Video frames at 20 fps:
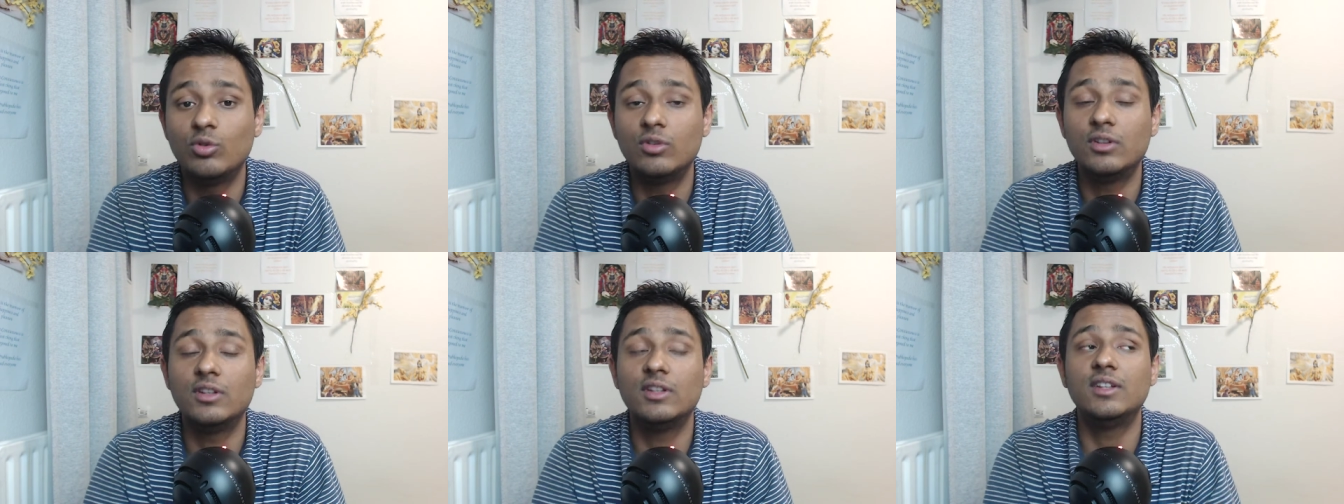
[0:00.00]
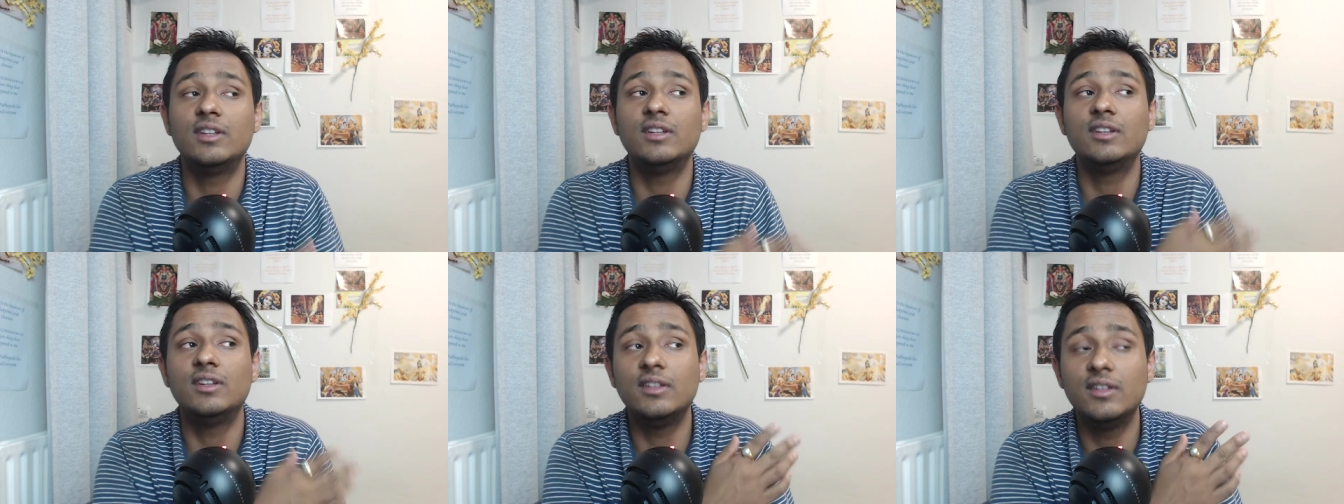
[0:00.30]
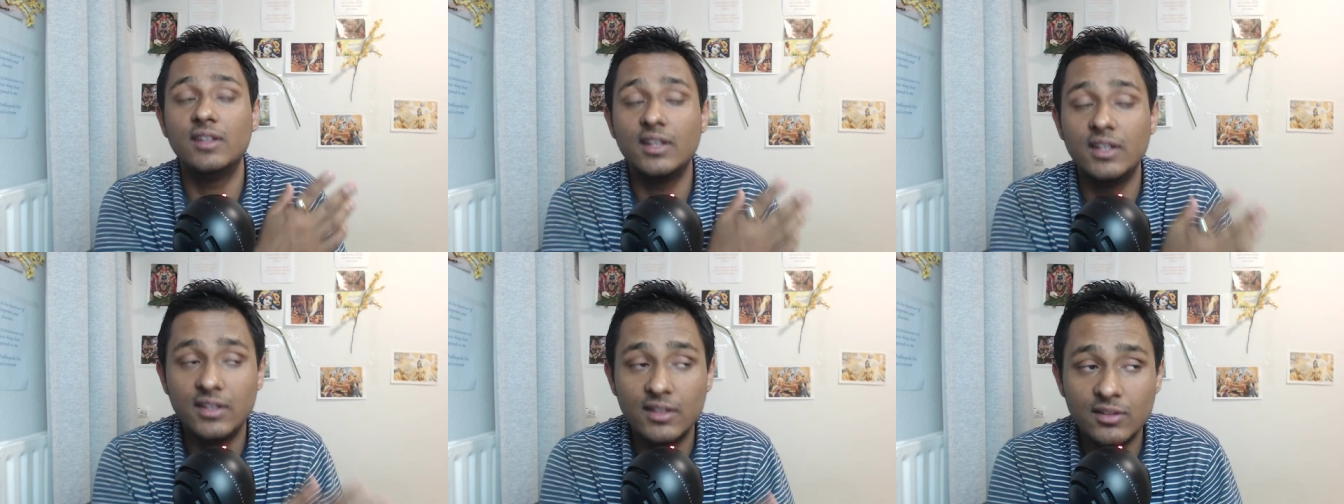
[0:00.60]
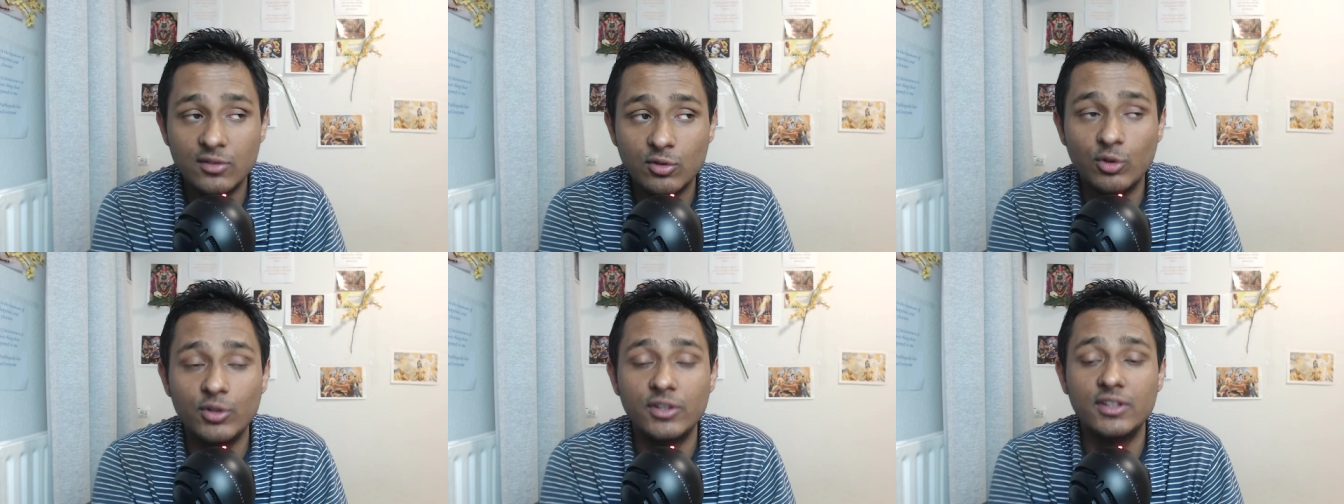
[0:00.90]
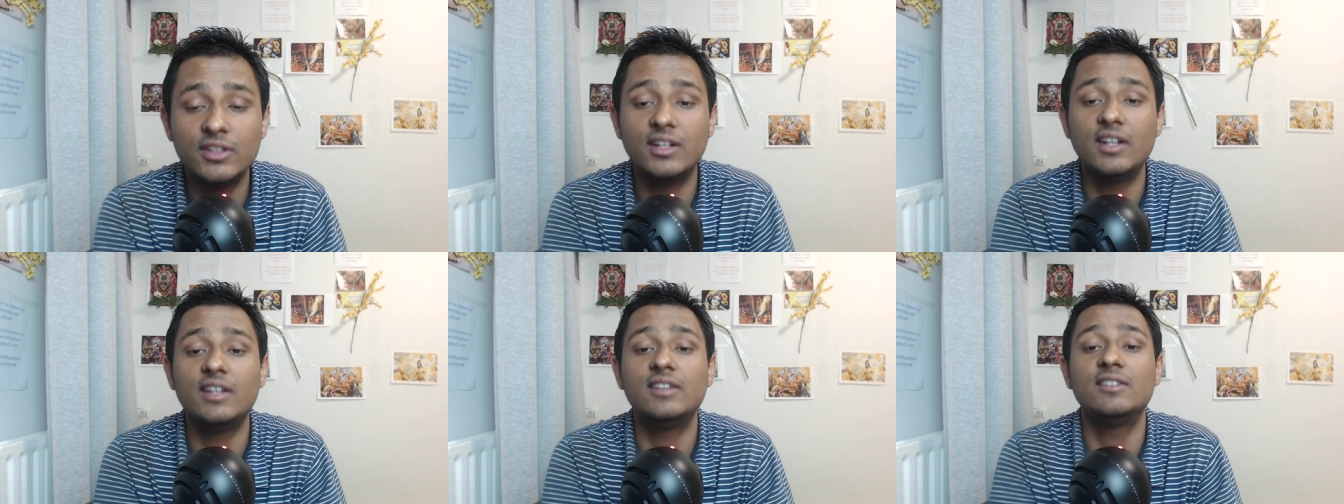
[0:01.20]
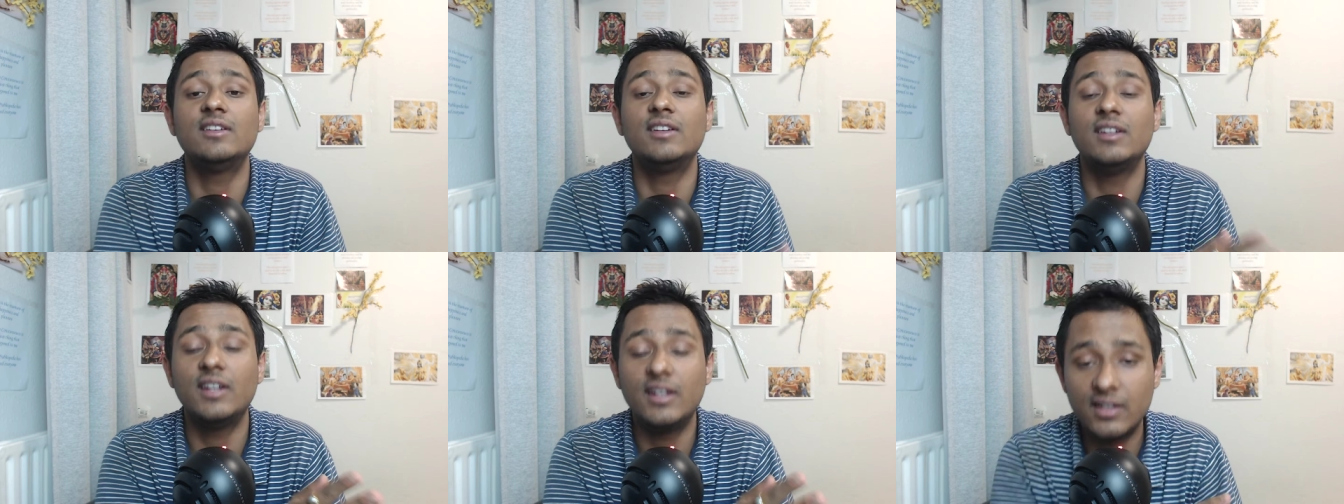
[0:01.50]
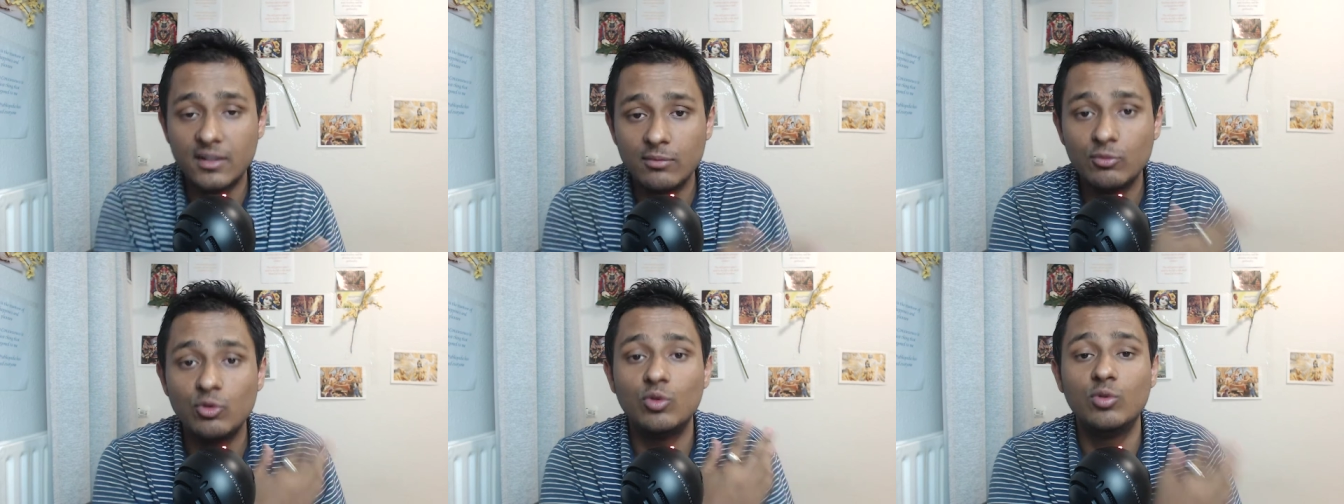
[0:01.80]
Then, then they saw Indra is there, let
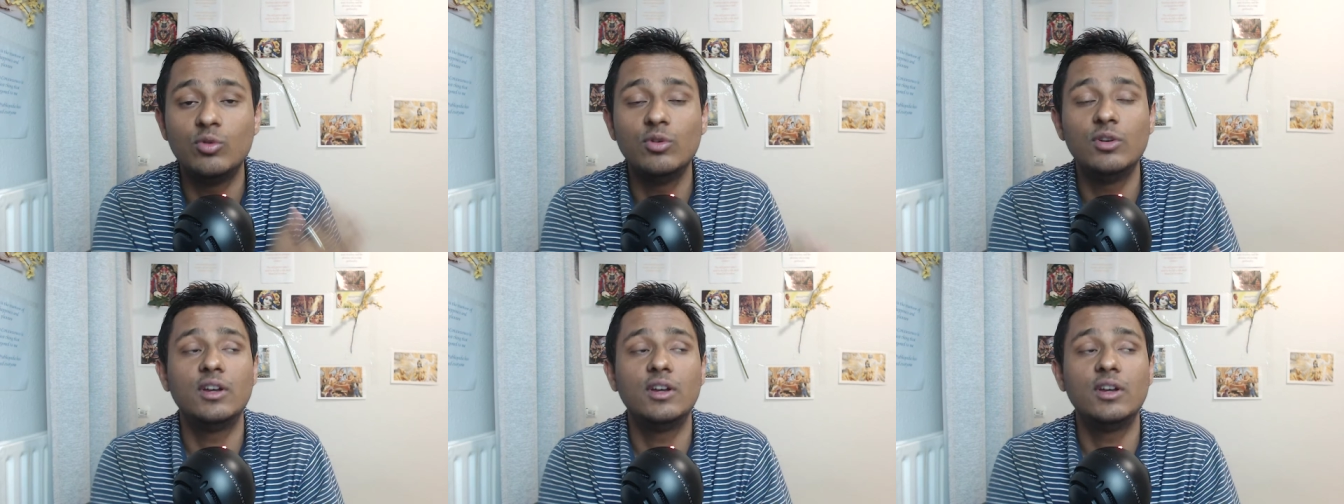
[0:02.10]
him go.